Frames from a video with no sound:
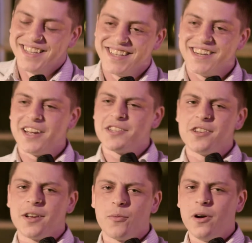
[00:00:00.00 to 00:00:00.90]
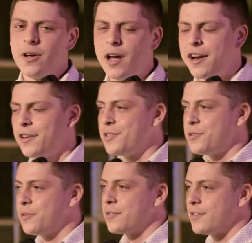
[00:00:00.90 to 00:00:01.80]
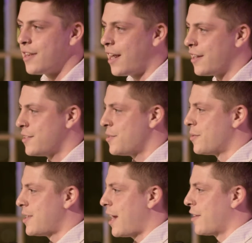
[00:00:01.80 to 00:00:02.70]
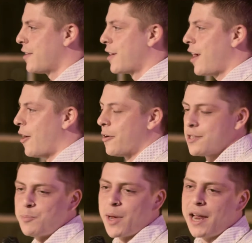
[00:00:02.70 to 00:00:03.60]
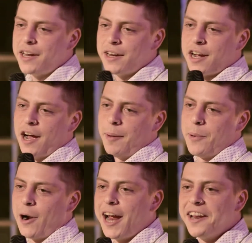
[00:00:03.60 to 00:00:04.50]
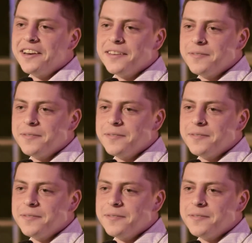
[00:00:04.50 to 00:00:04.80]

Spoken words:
You guys are like, what? How do you do Italian to go? Spaghetti in a cup, all right?